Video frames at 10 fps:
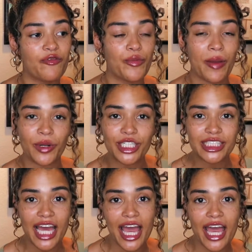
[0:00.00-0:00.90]
for my
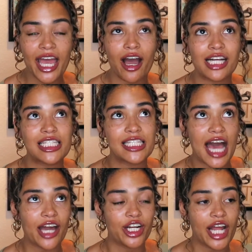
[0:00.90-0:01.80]
birthday on
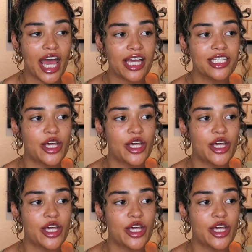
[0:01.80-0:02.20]
Saturday.